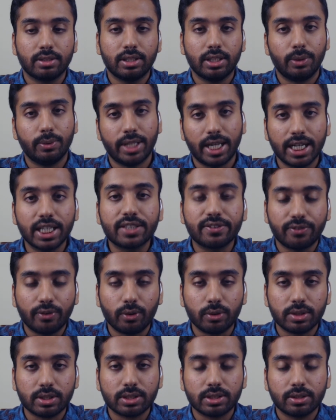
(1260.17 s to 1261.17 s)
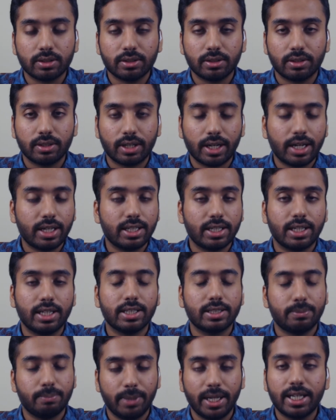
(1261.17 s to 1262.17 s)
Now that is false, right? It
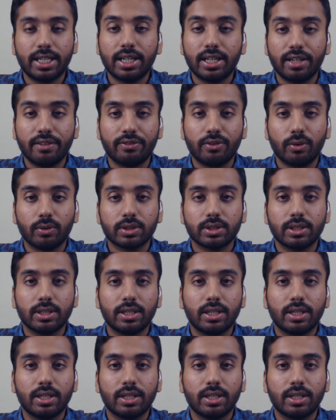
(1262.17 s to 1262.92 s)
is blatantly false.